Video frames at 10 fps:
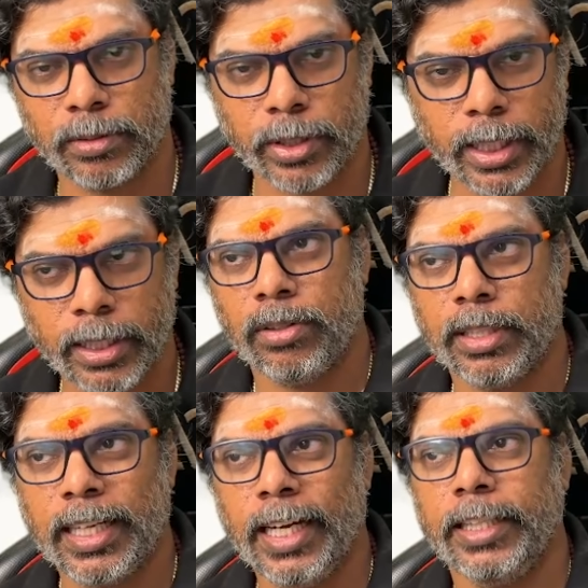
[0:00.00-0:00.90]
Okay.
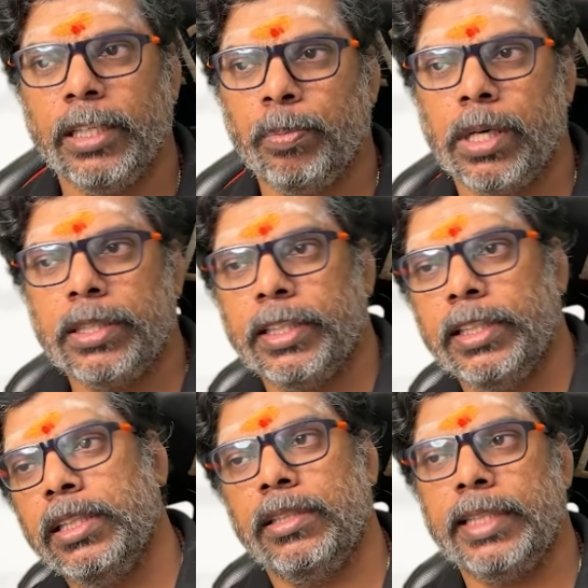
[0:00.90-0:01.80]
Related
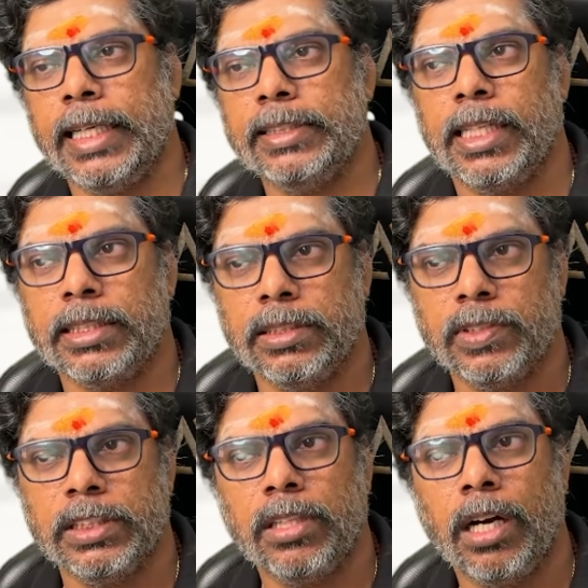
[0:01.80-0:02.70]
party transactions, which
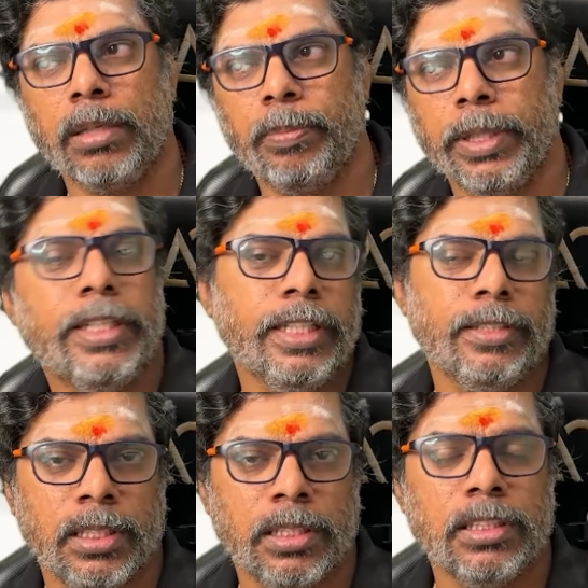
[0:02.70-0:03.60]
is RPT.
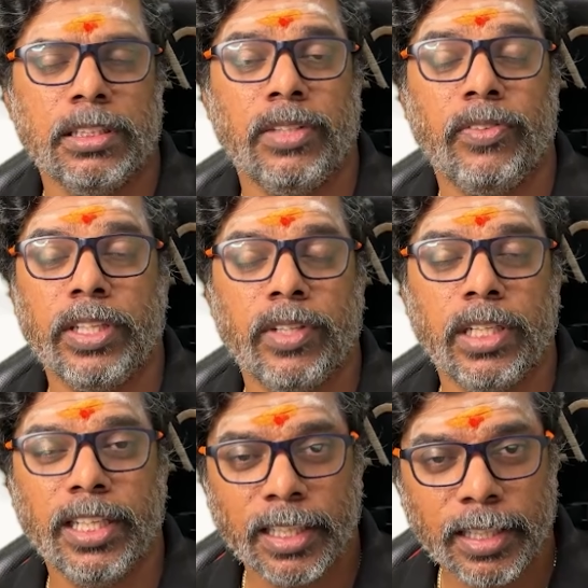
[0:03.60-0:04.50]
This is a very
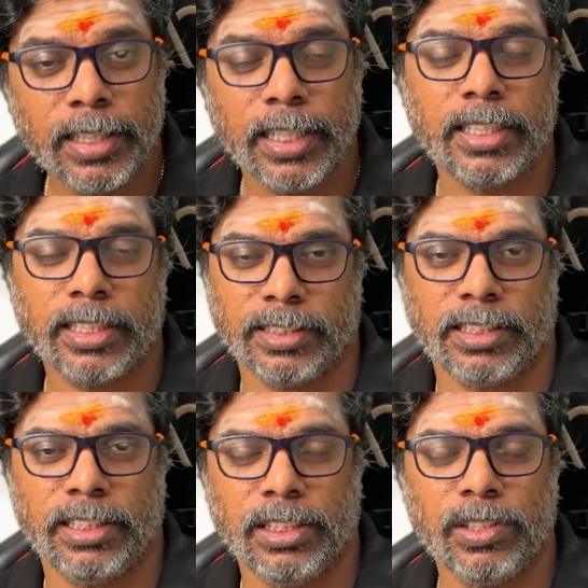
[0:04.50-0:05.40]
hidden risk.
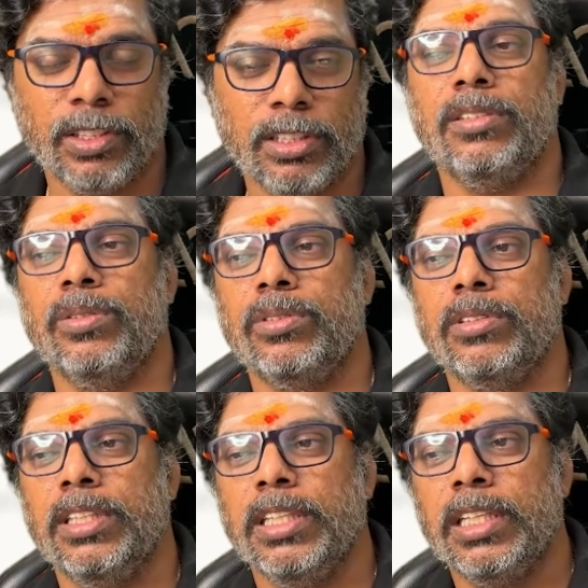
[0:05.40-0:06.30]

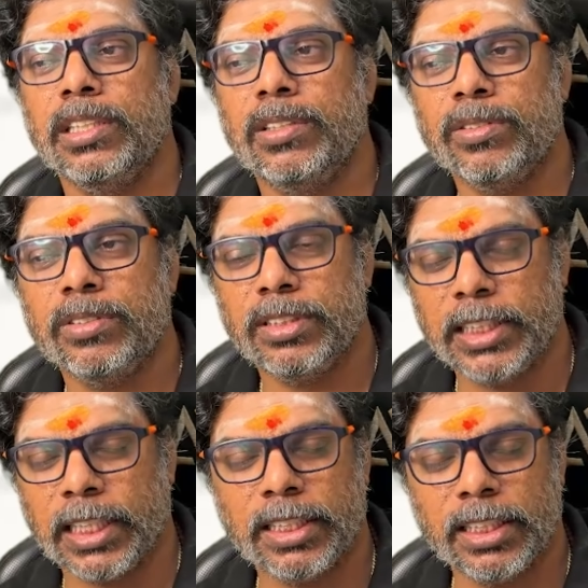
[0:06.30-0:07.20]
To
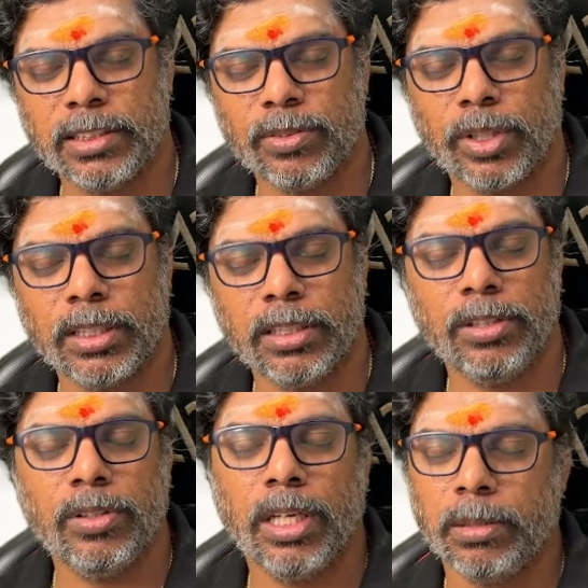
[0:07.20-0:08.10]
check this one,
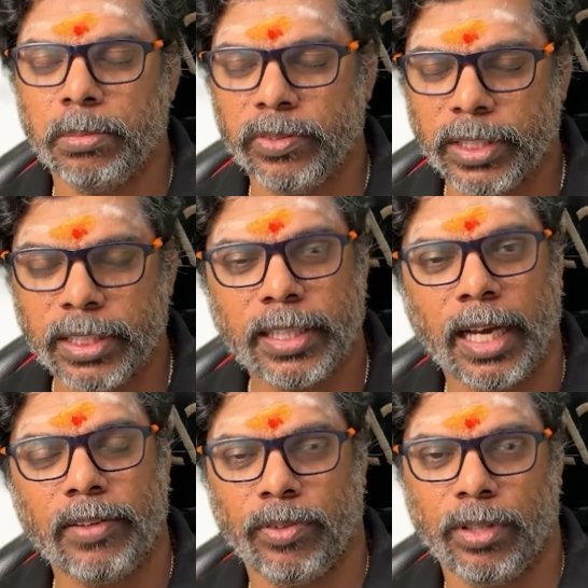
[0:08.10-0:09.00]
you have to be very
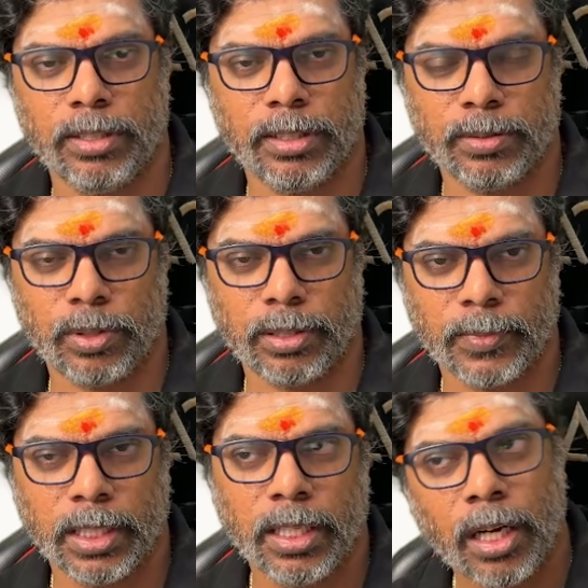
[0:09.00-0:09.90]
careful in this one.
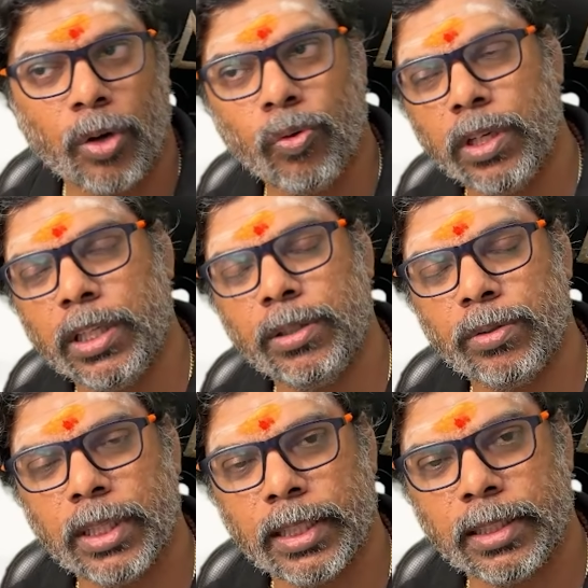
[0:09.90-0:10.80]
How will you do
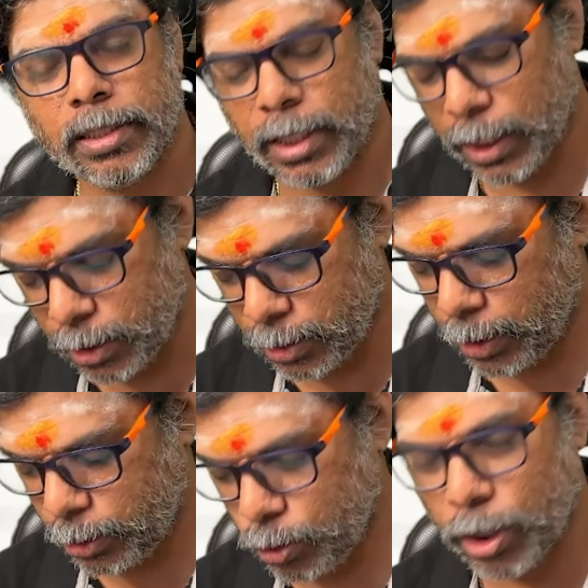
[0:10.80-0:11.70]
that?
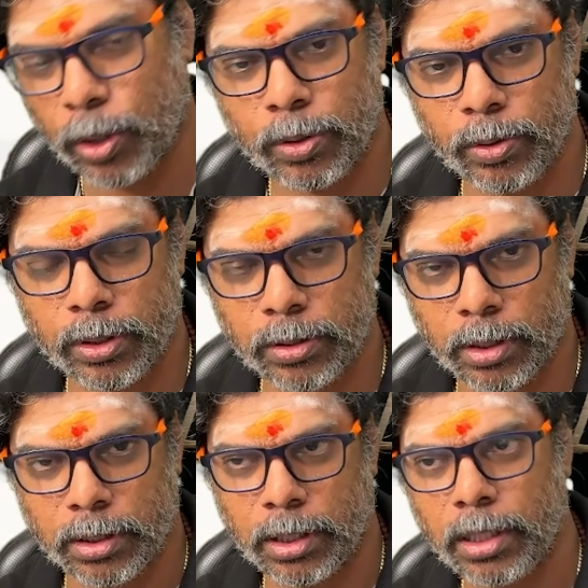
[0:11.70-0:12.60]
I'll show how do
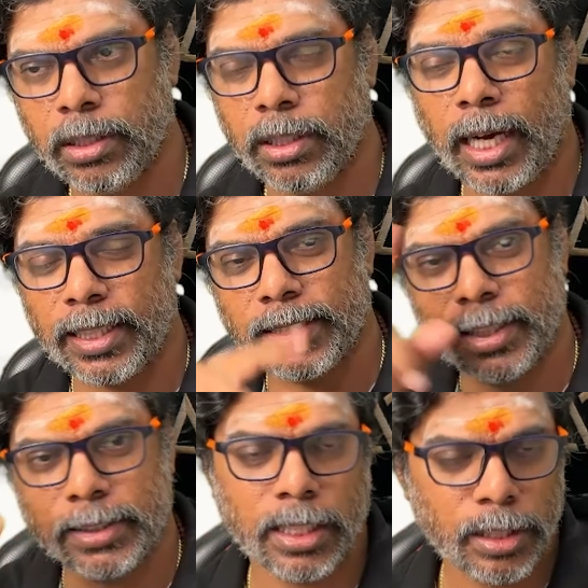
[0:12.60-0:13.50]
you. Other
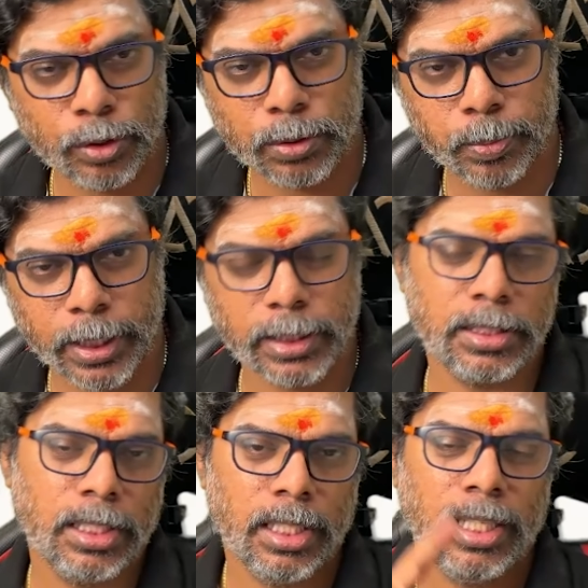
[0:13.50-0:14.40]
things are news
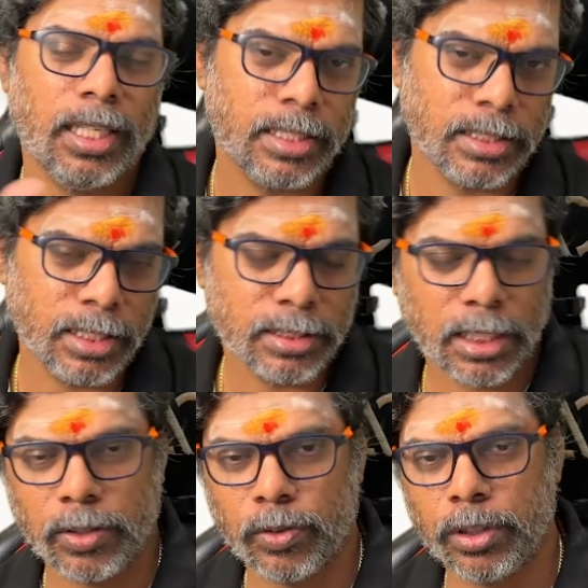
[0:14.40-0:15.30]
based. Other things
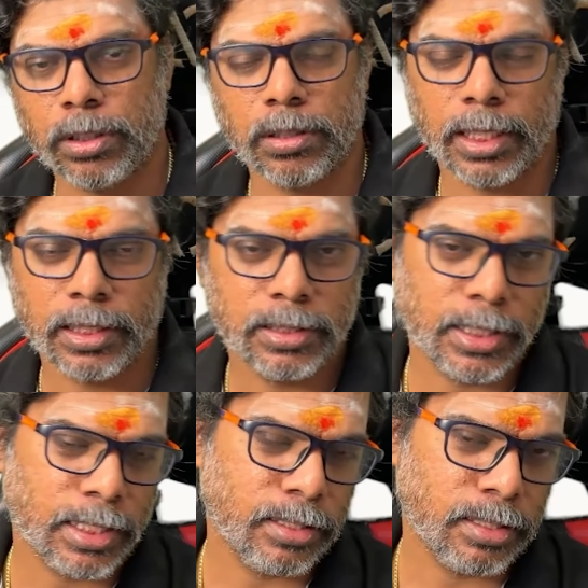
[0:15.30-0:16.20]
are you need to
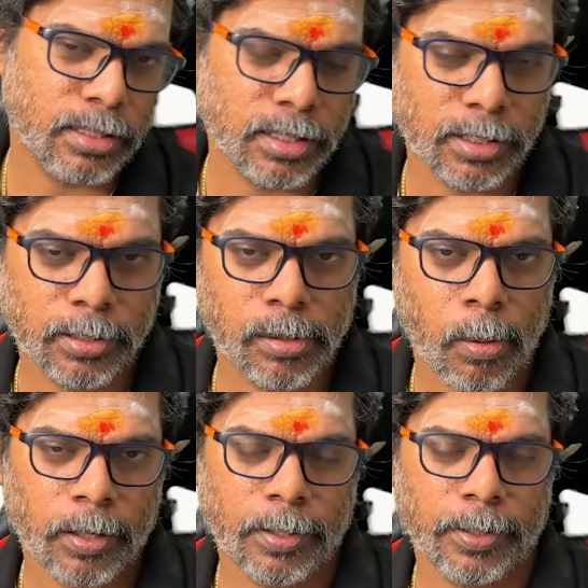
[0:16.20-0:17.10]
check the
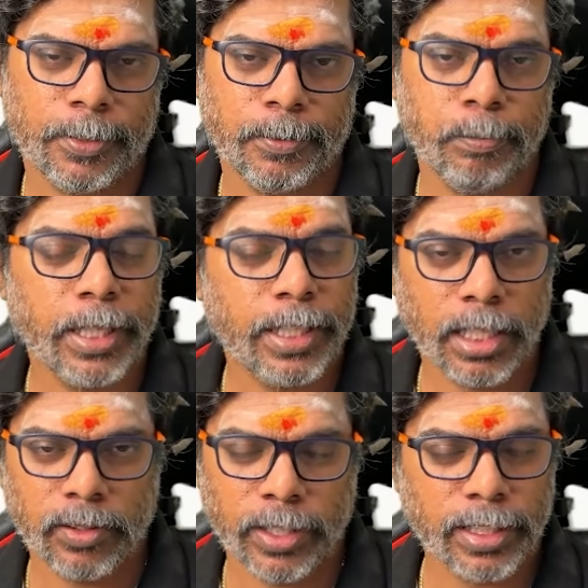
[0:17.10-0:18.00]

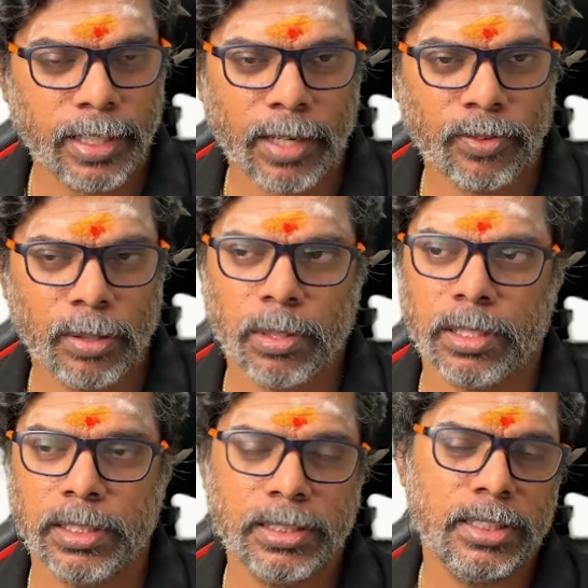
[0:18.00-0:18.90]
media very carefully.
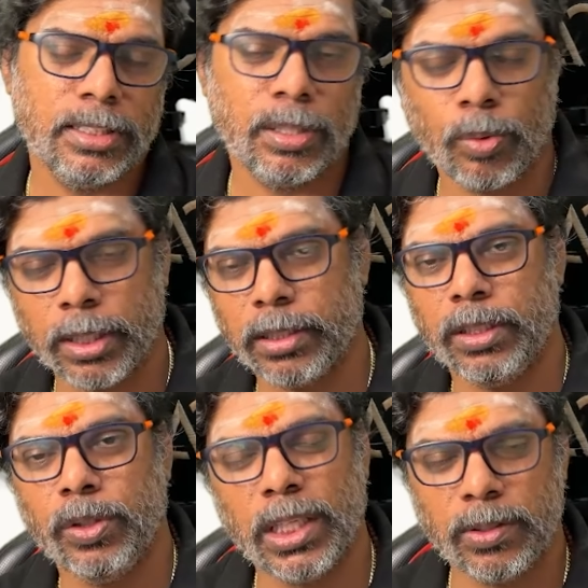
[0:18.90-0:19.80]
But this is the one
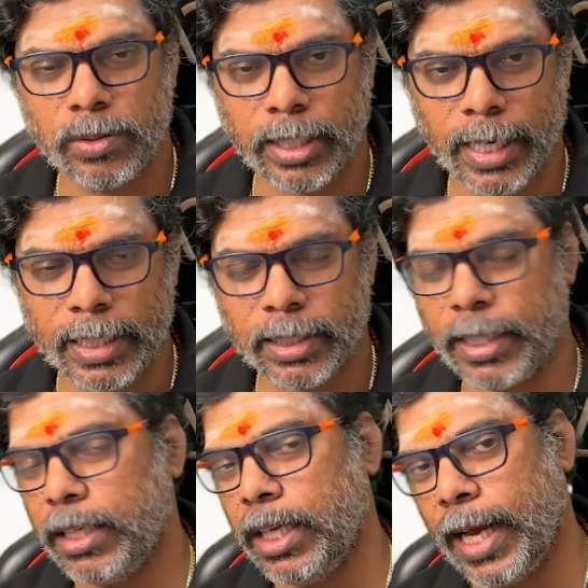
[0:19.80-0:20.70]
you have to track
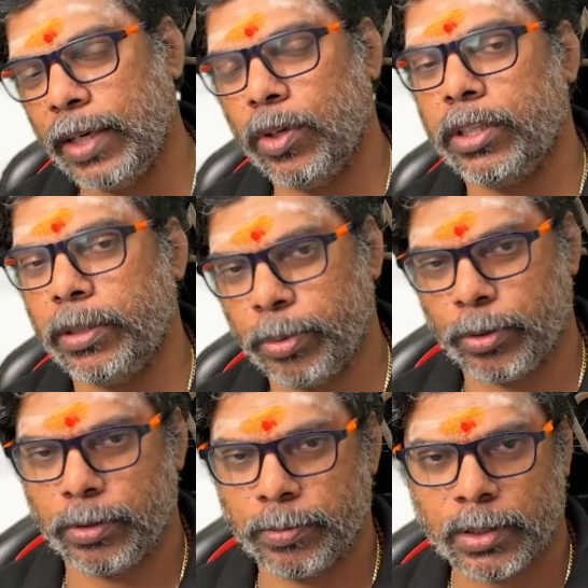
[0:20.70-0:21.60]
their annual
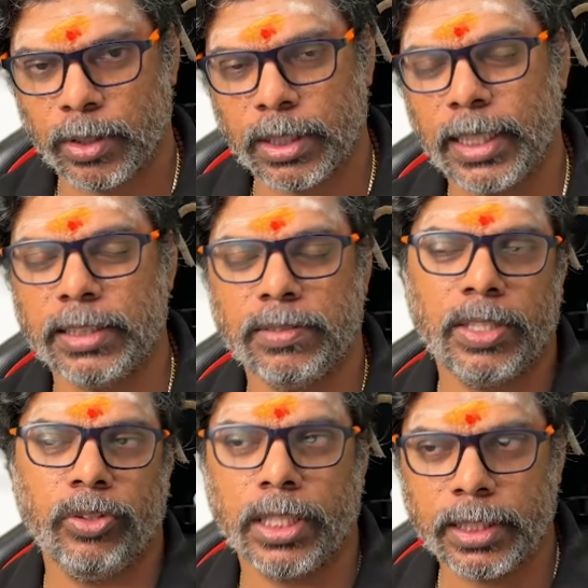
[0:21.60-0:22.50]
report. Okay, that is
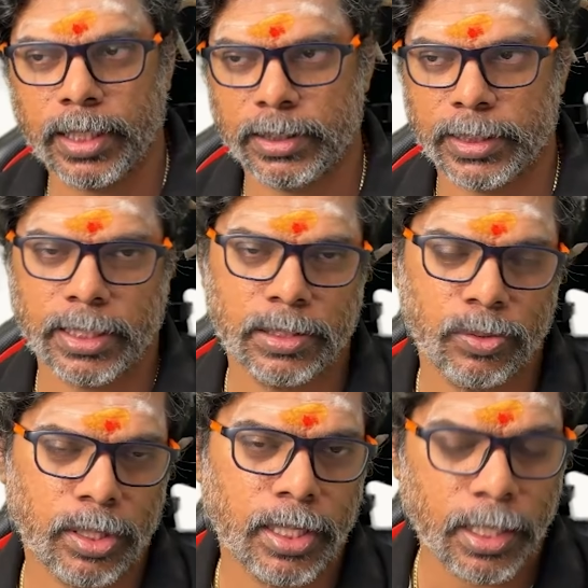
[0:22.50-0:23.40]
where you can check this
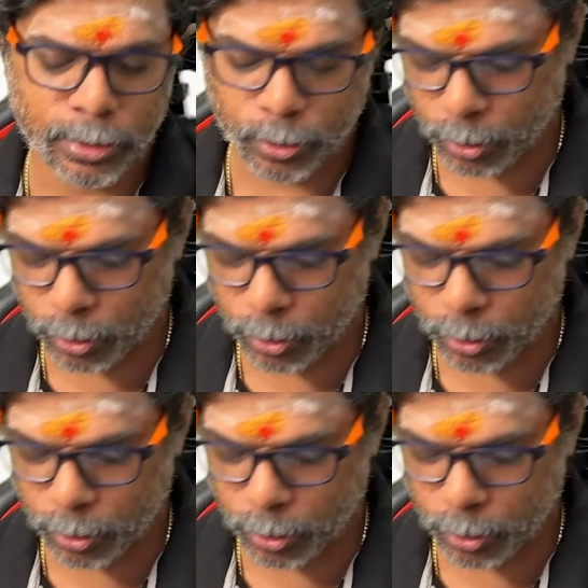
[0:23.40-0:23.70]
one. I'll show